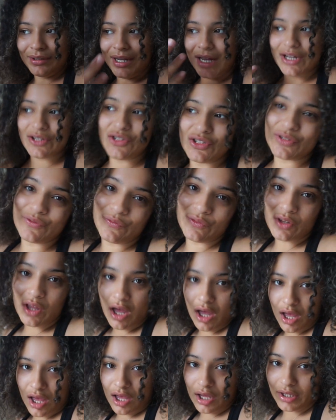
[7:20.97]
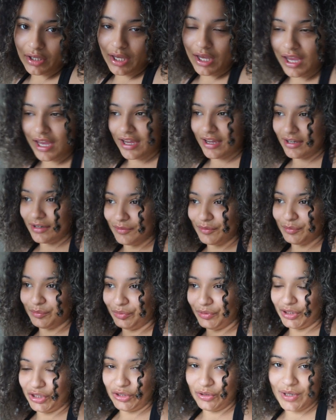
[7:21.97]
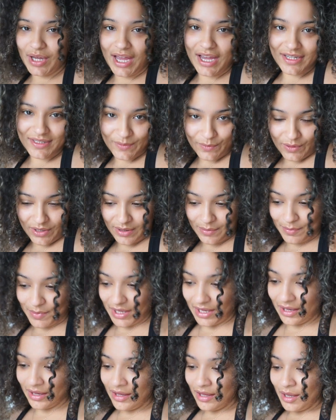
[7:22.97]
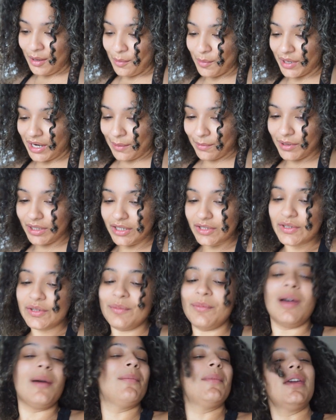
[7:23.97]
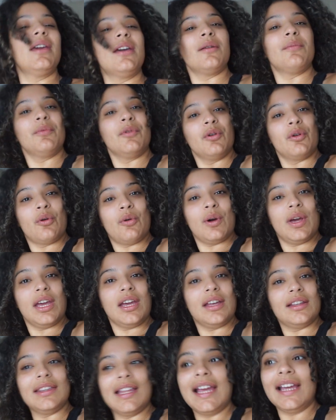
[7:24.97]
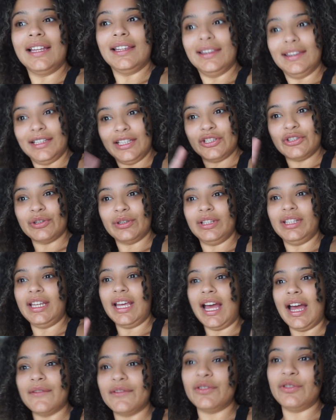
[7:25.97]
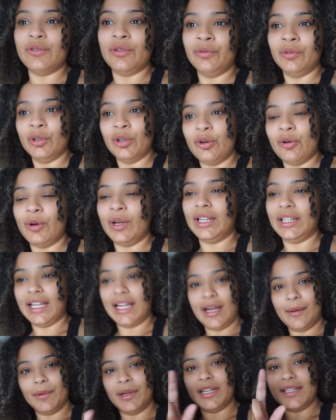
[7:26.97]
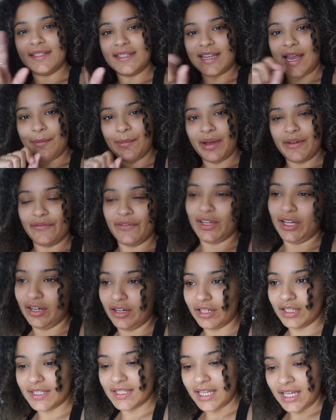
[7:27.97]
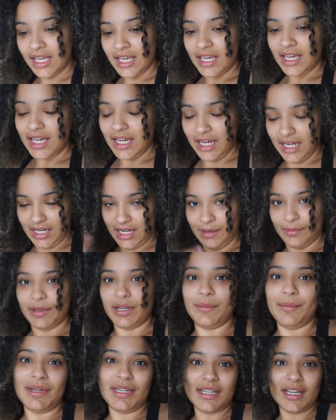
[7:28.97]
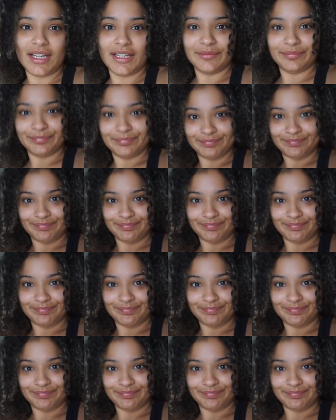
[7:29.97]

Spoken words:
I just vlog and bring you guys with me. But I'm gonna do my makeup real quick. Like literally I have to do it real quick. Like I'm gonna snap my fingers and I'm gonna be done.